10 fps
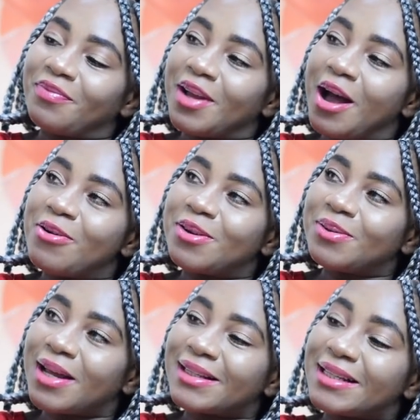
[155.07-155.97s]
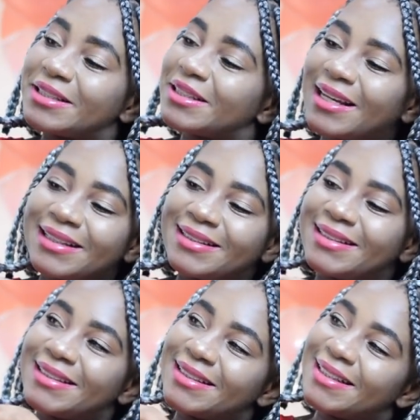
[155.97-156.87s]
How cute that, like,
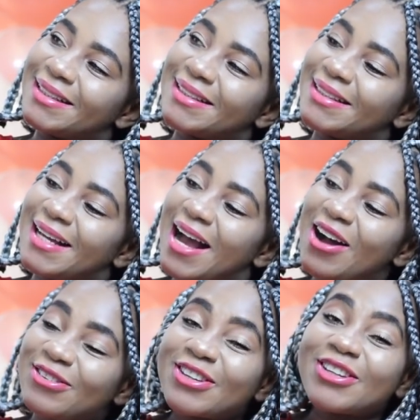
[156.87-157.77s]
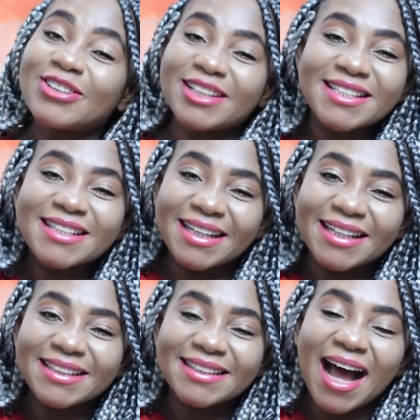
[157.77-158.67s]
how cute is
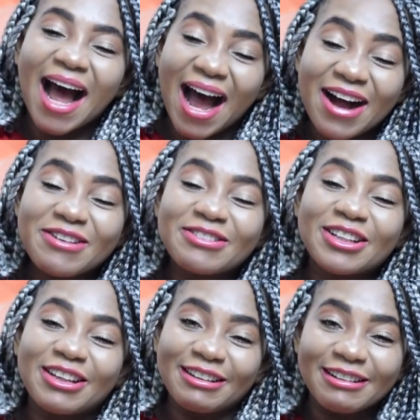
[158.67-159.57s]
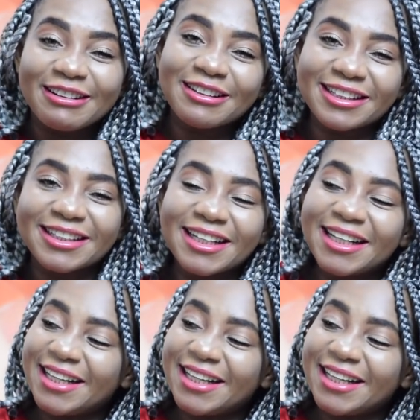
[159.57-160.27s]
this? How cute.